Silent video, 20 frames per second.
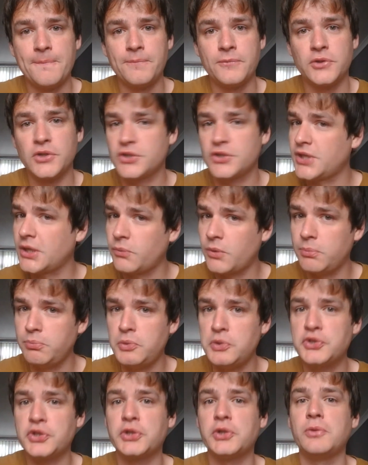just like when
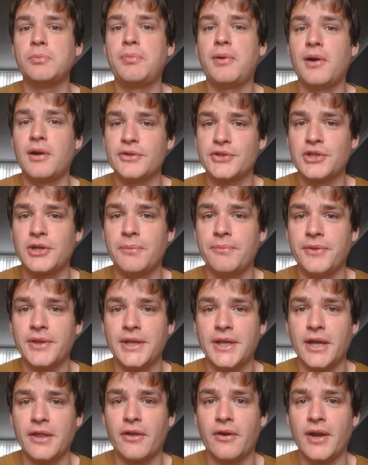musical parts come
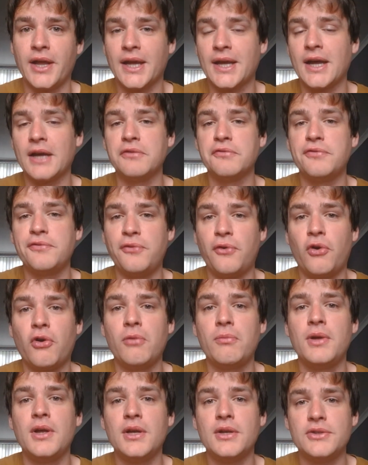together, it can
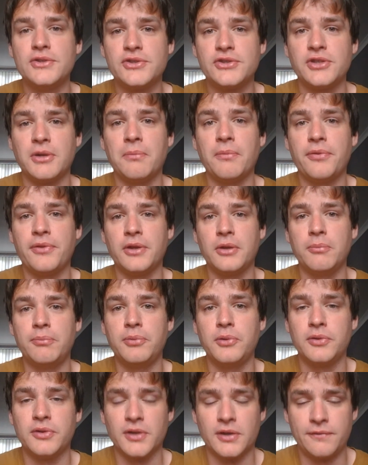form something
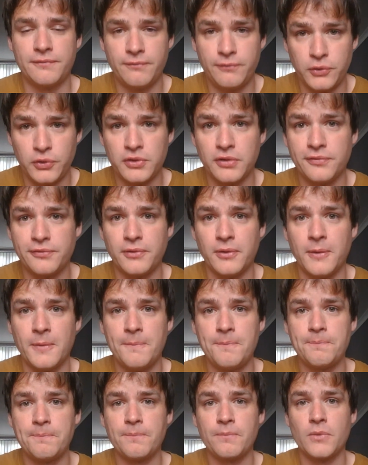beautiful
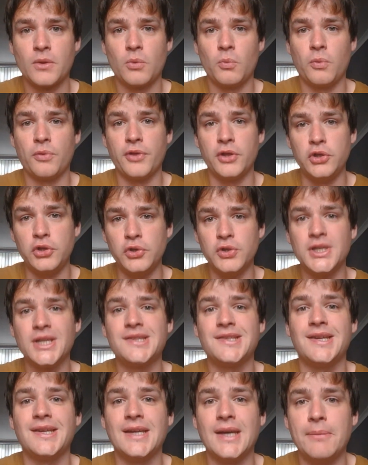with a
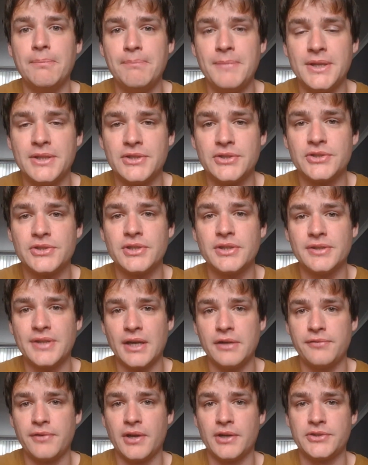unity amidst
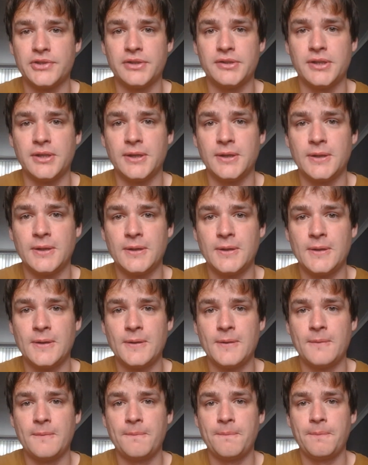diversity.
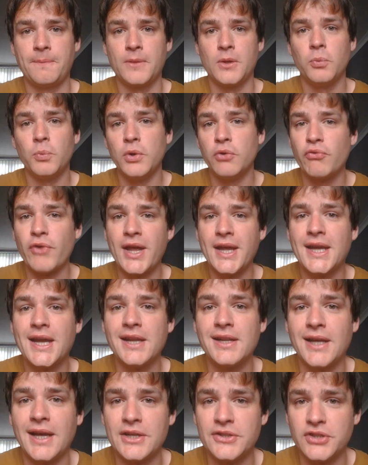We
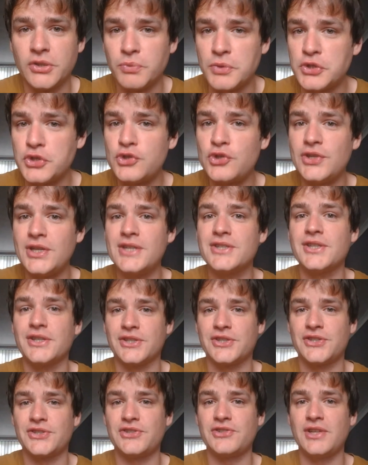recognise that when Jesus
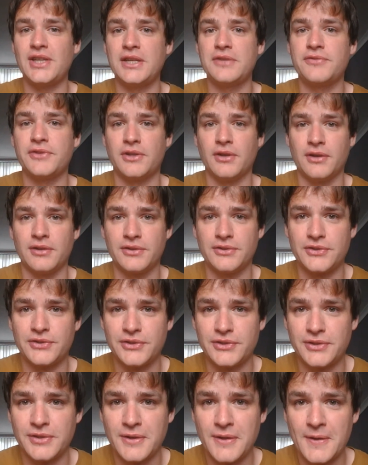saved
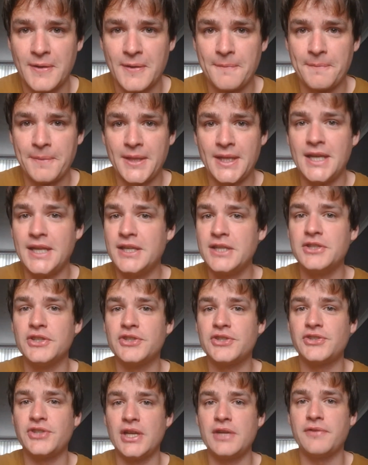us, he didn't
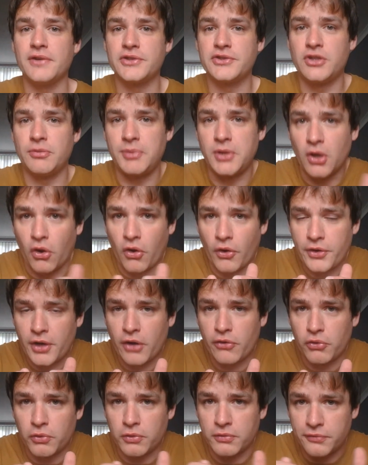save us to be on
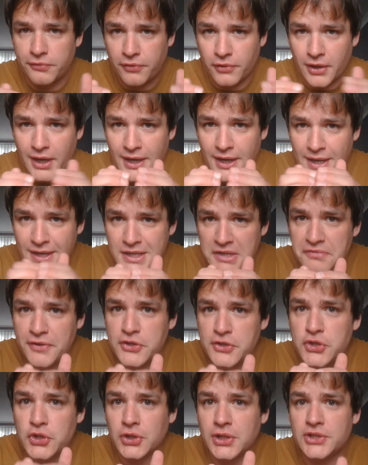our own for an
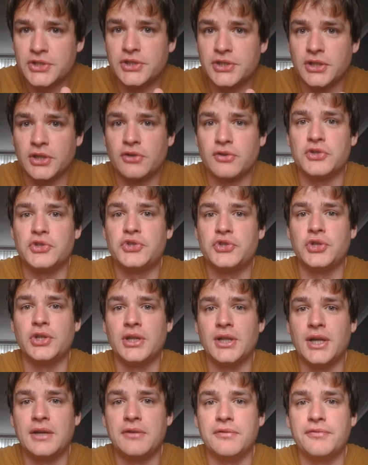individualistic Christian
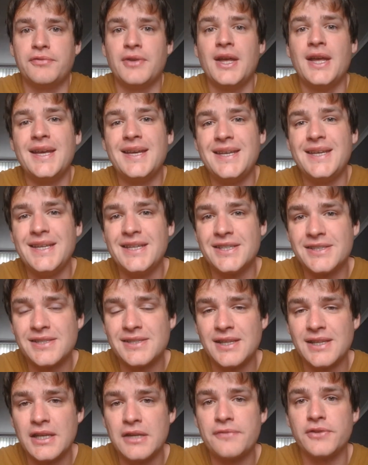life. He
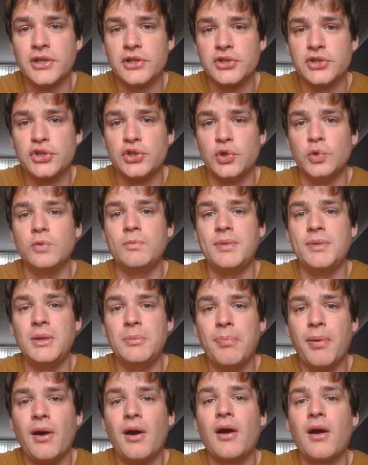saved us to be
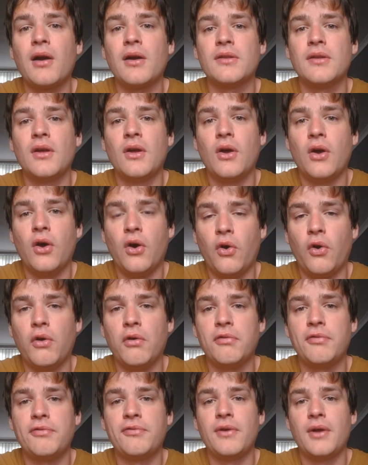part
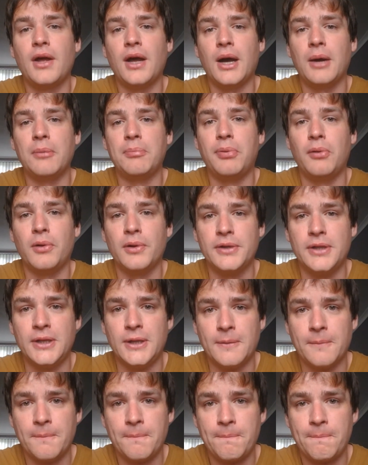of a
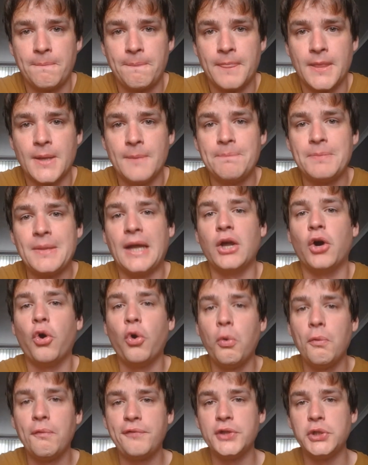body. And
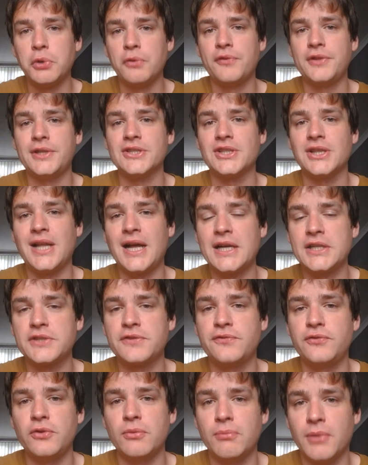hopefully over these
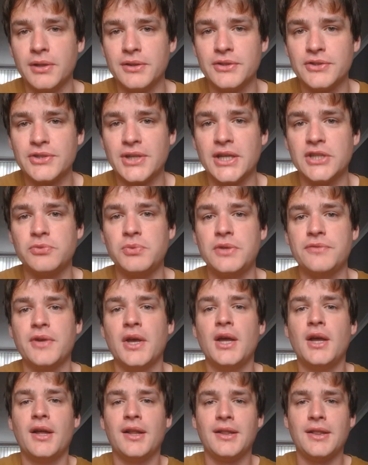last few months, as we've
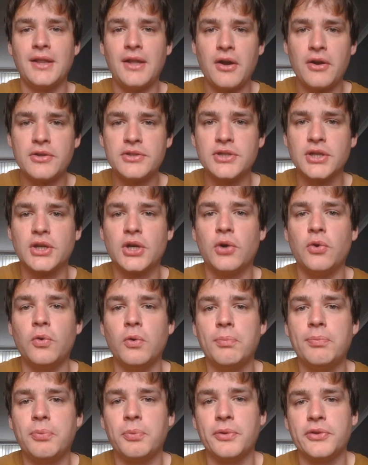learned to
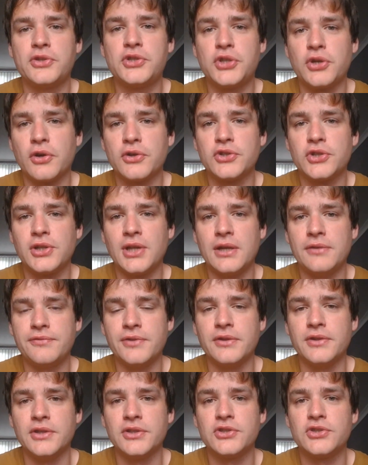cope with church life
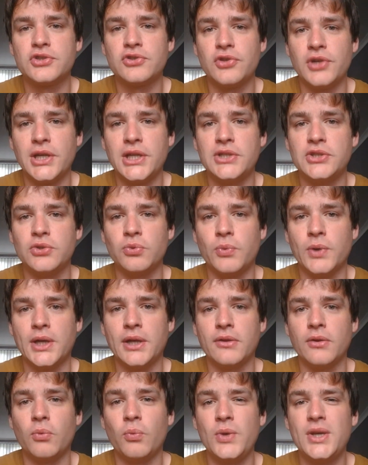in this strange way,
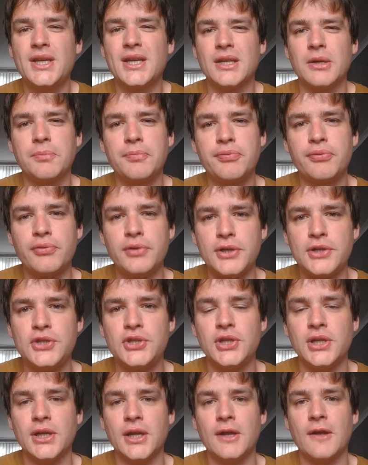that we can
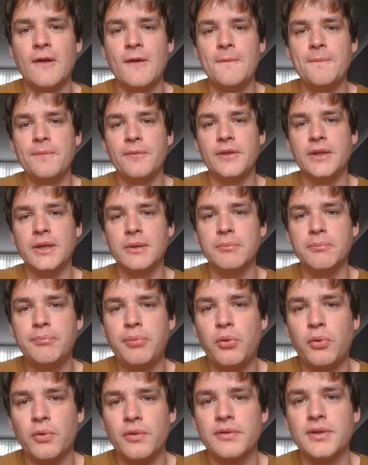appreciate the
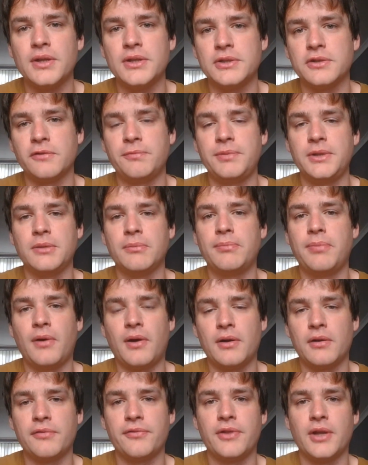importance of being
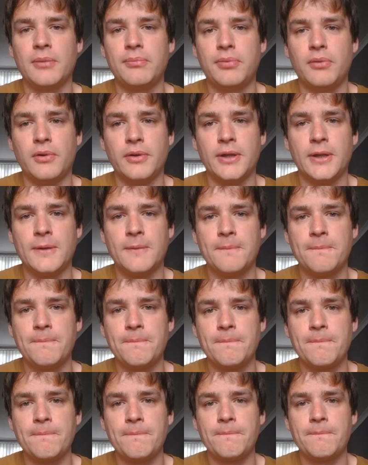part of that body.
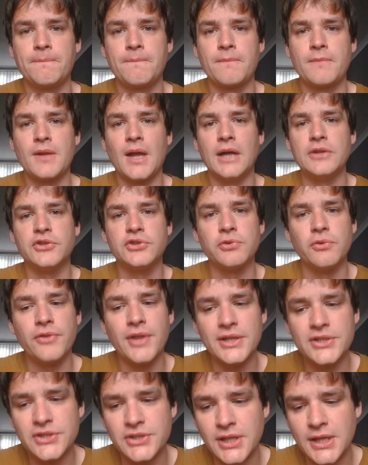And so
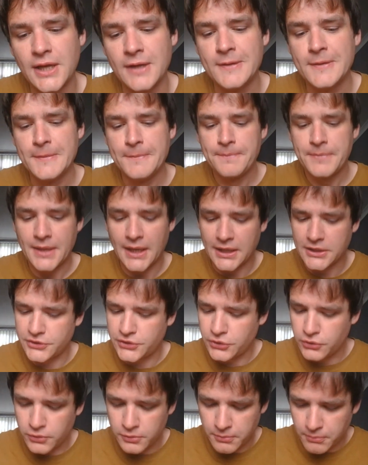this day, as
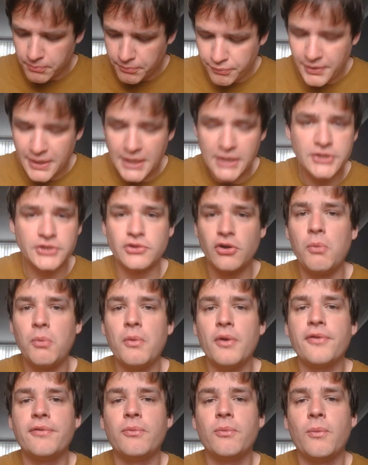you press on
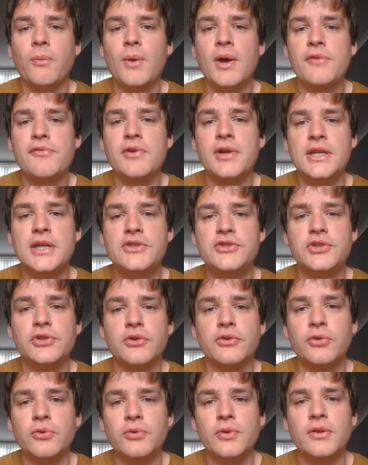with whatever it is you're
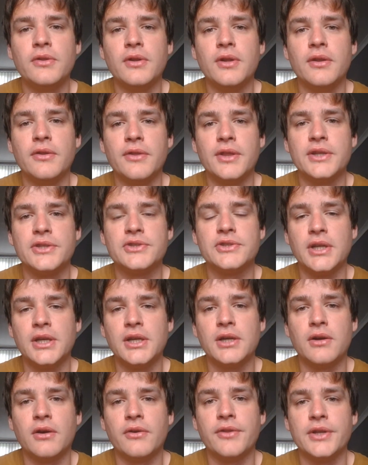doing this day
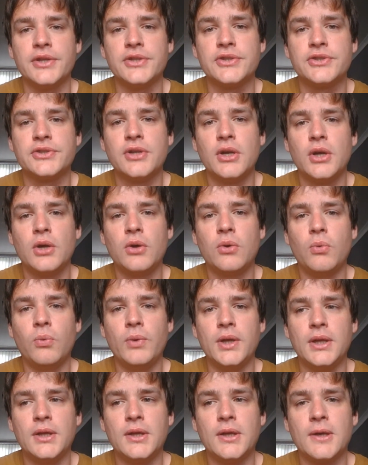or this
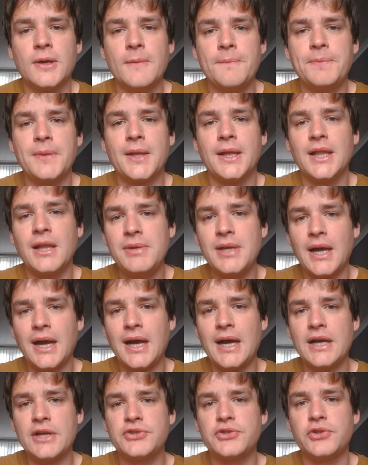week, let me
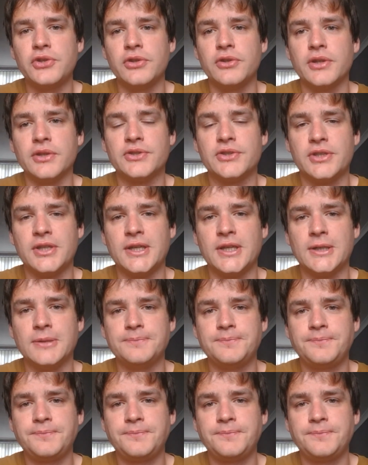ask you this day,